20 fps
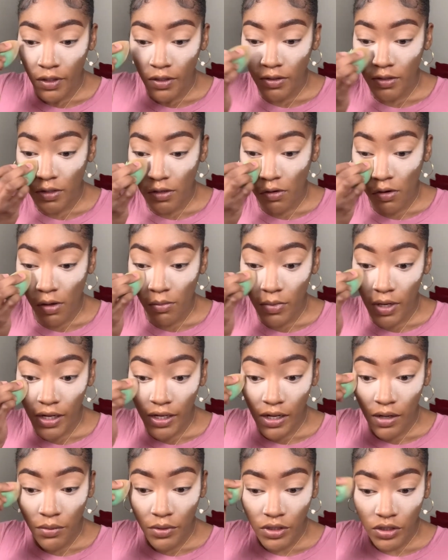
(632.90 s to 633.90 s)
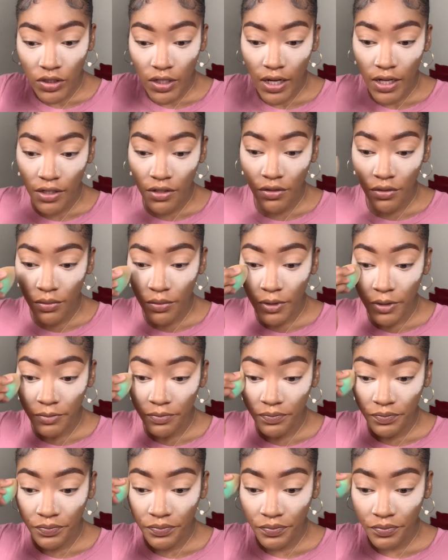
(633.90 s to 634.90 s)
So I'm like, I want to try a new one.
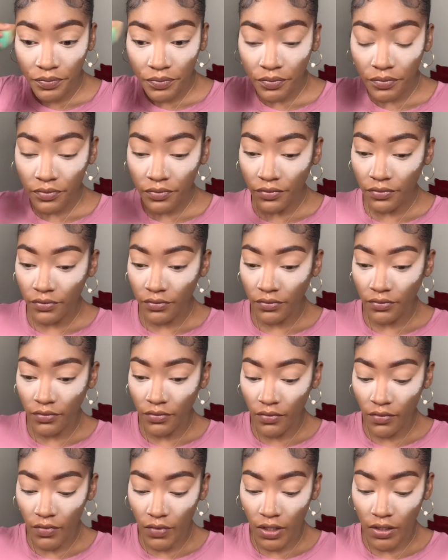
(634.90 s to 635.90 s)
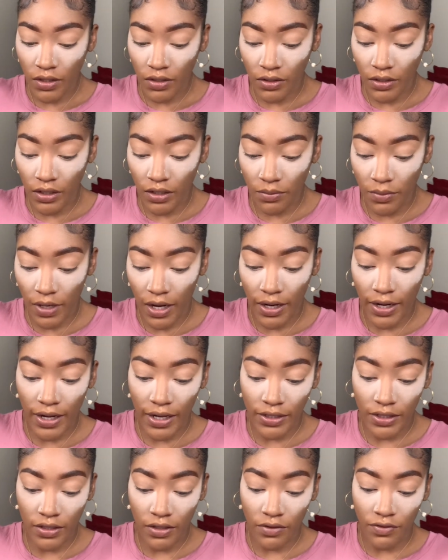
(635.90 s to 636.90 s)
So then when I got
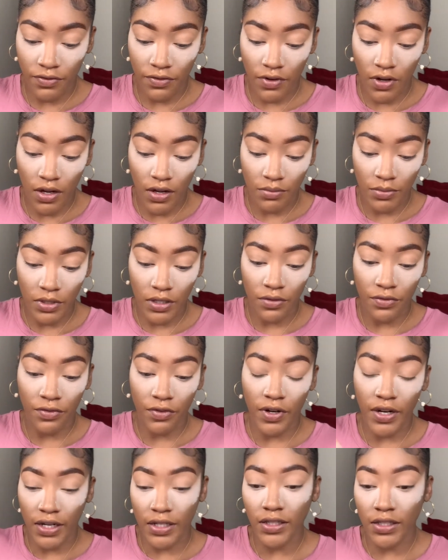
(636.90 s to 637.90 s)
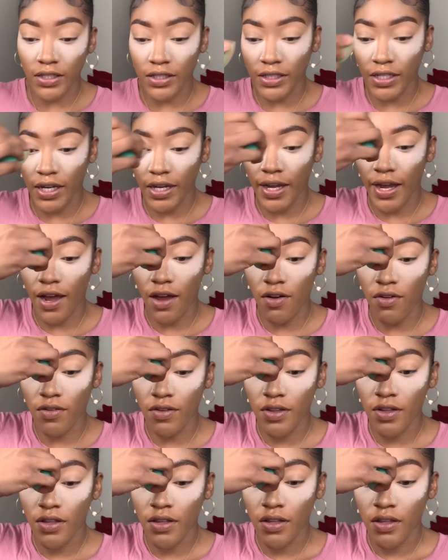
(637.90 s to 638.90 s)
to the um to the front to check out,
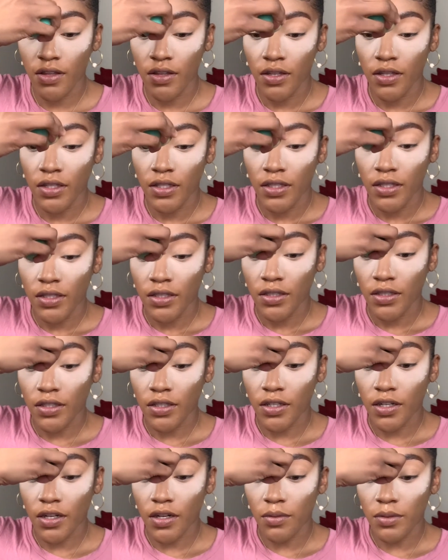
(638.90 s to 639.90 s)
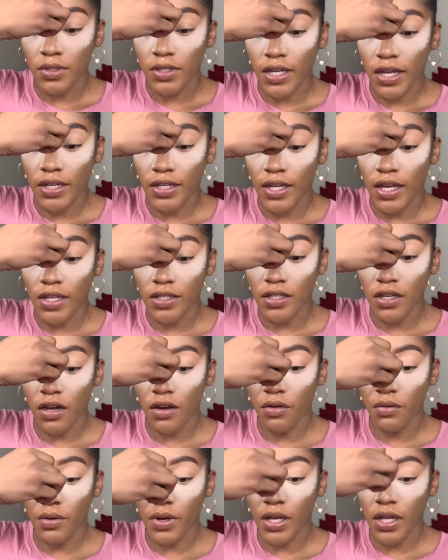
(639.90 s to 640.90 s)
the girl was like, that's a
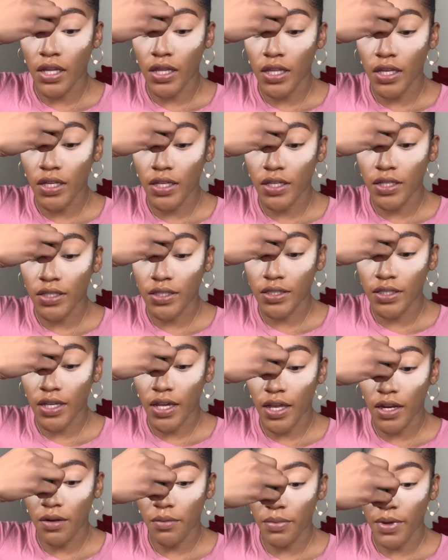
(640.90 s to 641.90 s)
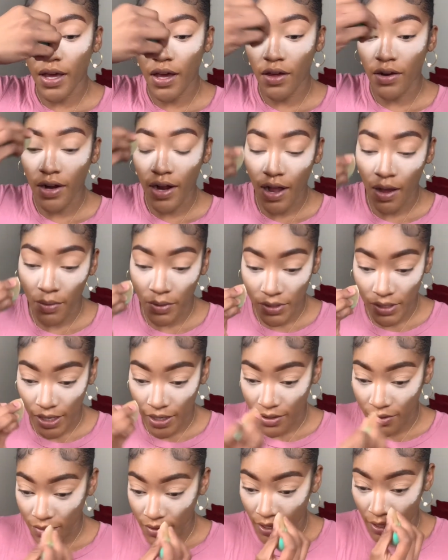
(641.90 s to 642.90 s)
really good setting powder. I was like,
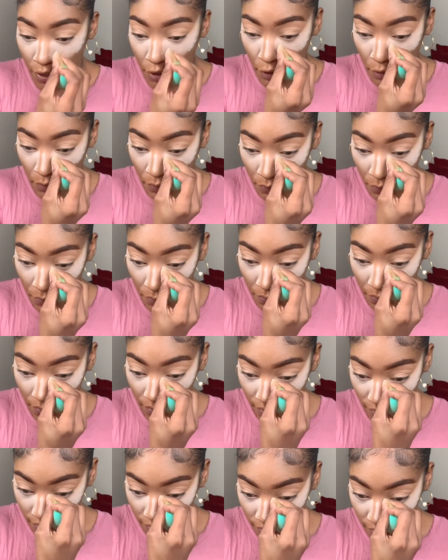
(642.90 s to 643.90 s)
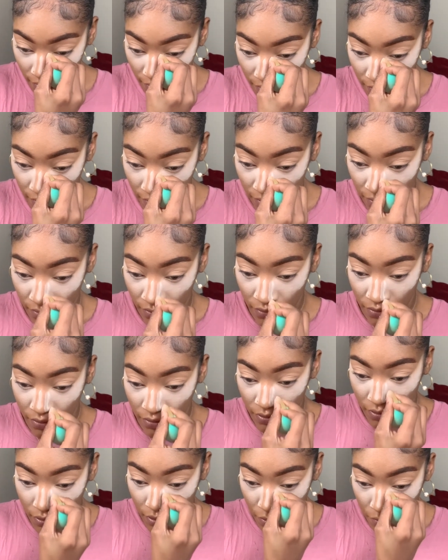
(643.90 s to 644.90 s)
okay, cool.
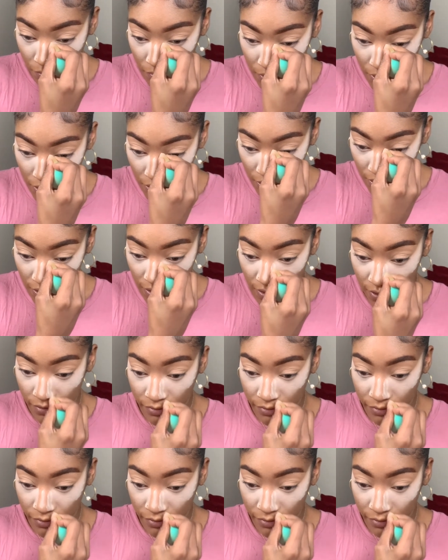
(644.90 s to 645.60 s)
So we good.